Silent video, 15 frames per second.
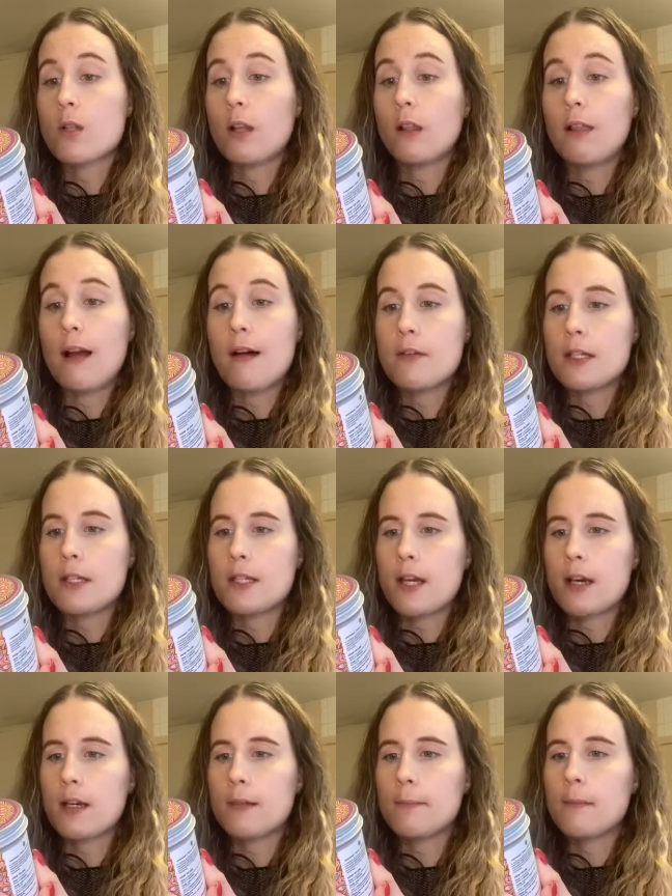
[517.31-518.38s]

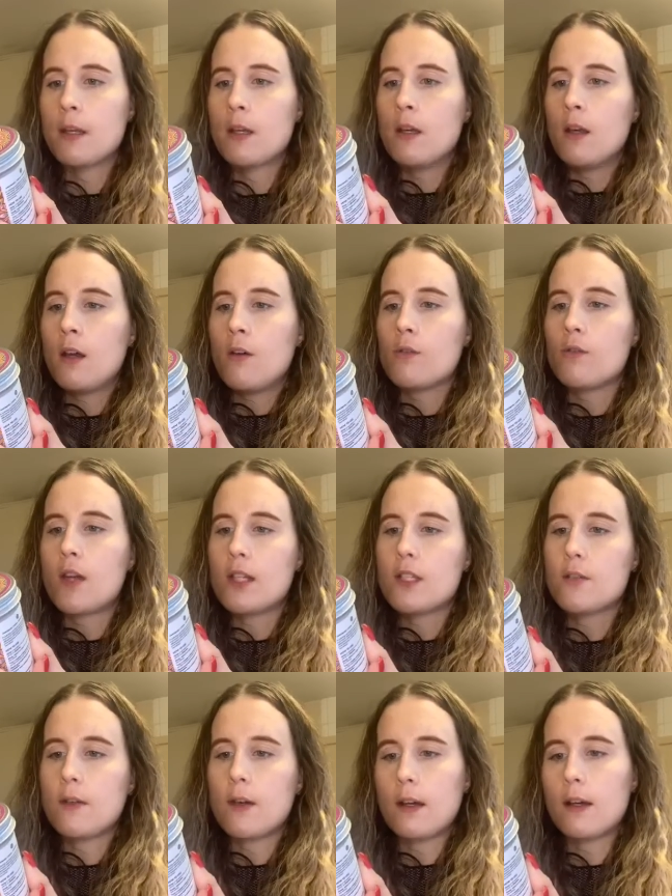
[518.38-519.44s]
lavender,
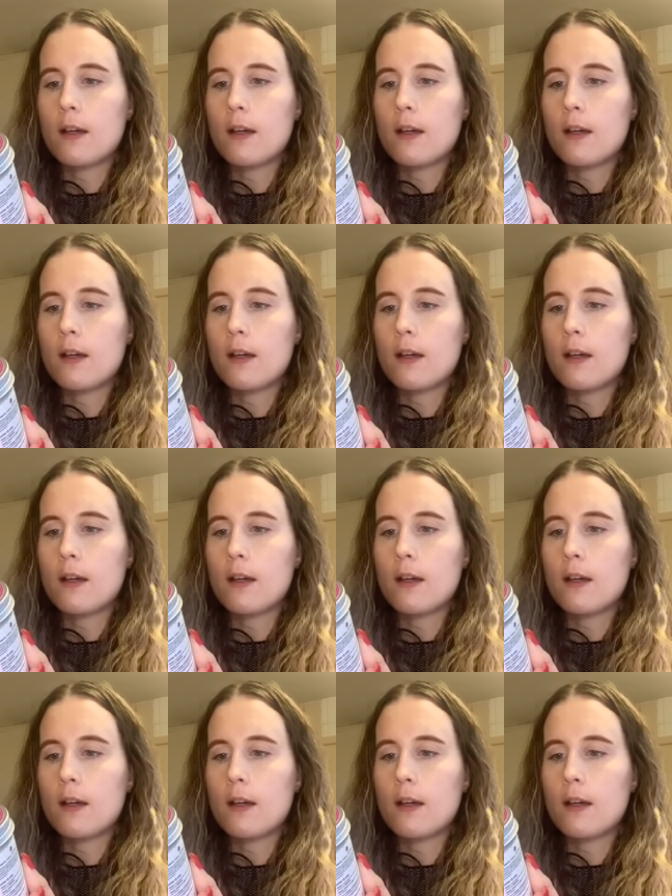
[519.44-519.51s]
vetiver,